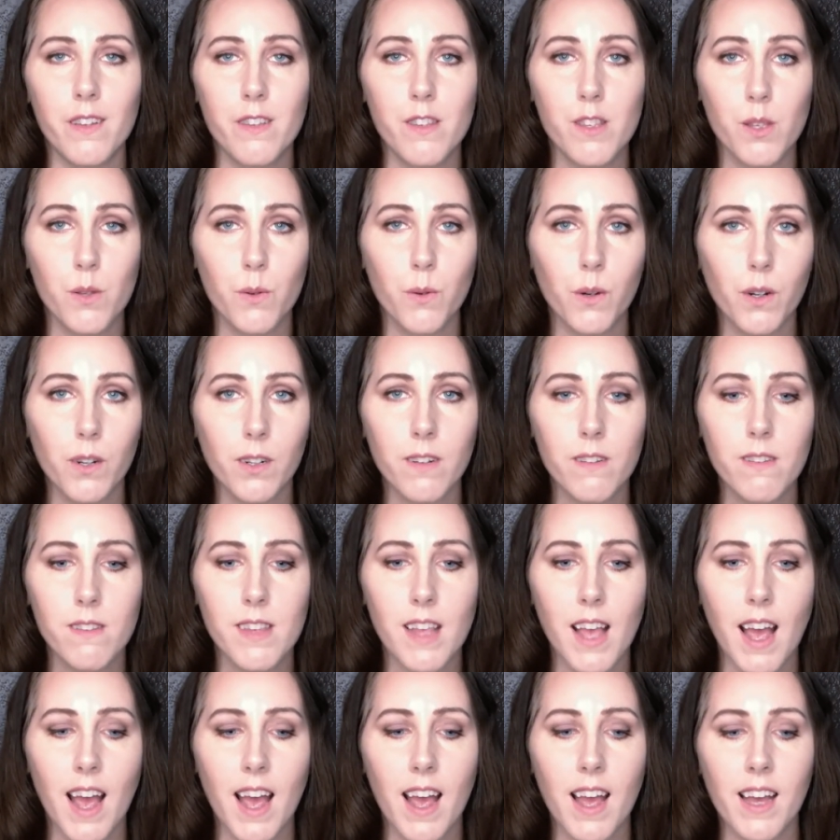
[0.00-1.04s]

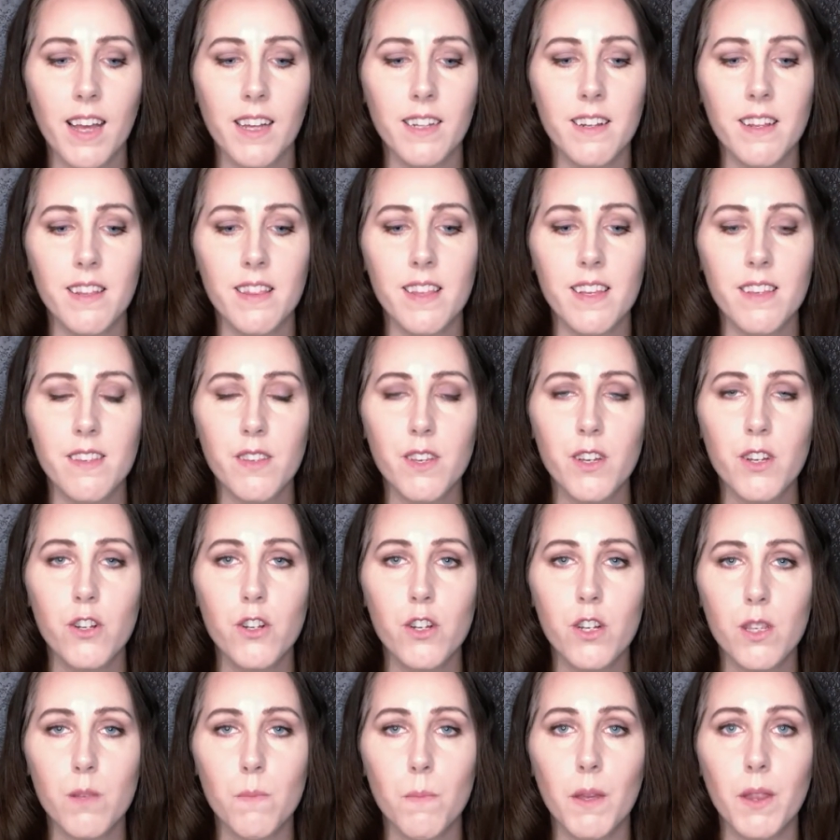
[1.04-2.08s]
source, and this
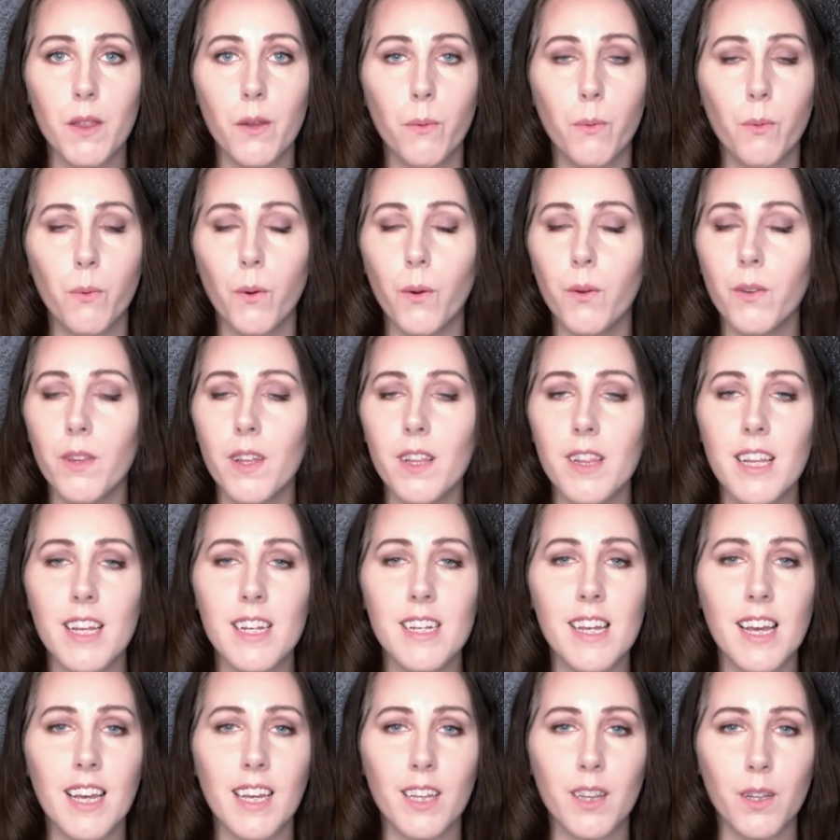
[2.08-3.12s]
could just be the role that
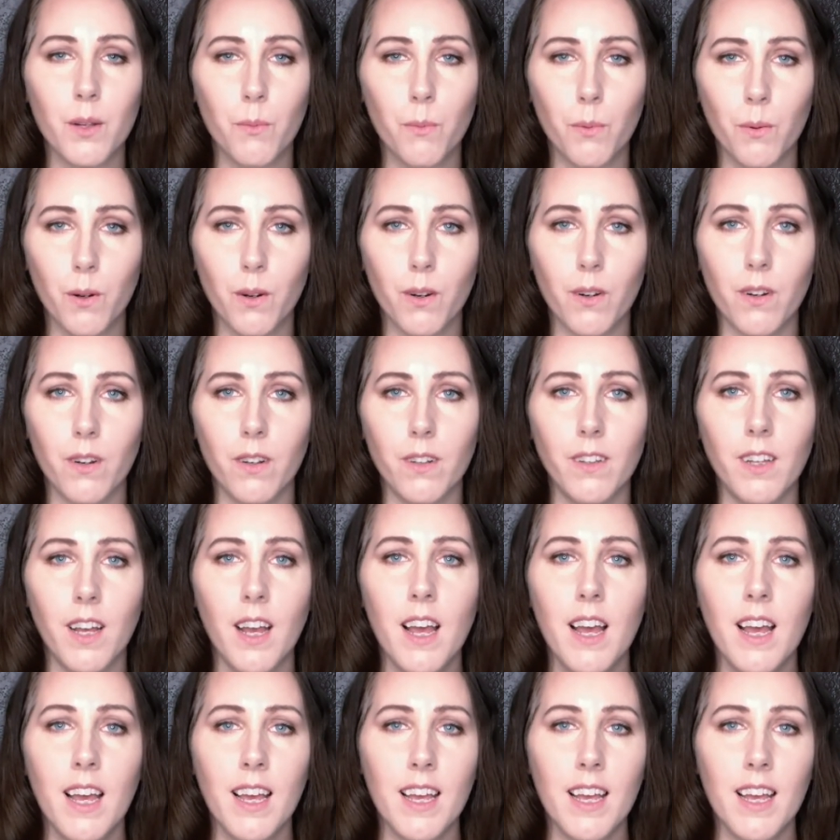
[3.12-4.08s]
they take in the world.